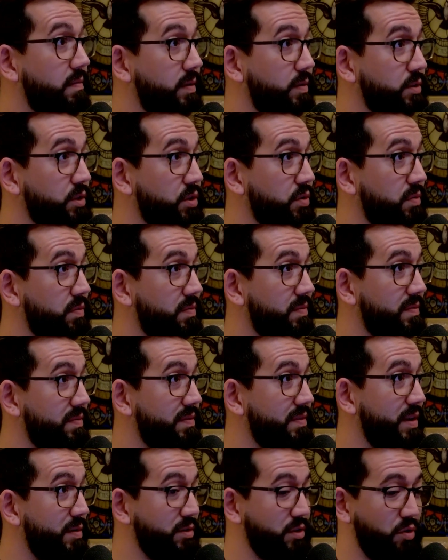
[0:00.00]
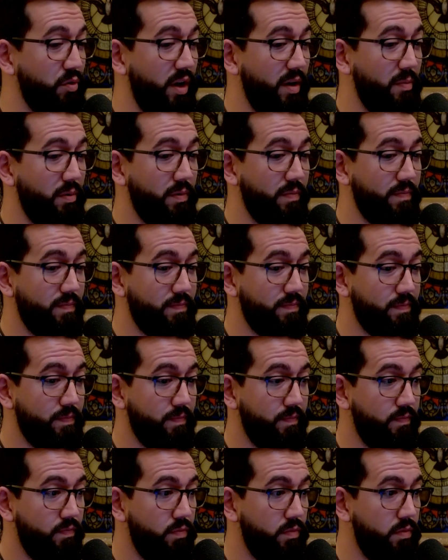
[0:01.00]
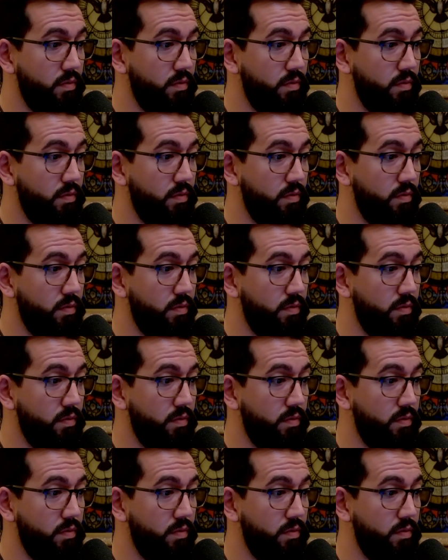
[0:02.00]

You had something. I didn't, I didn't mean to cut you off.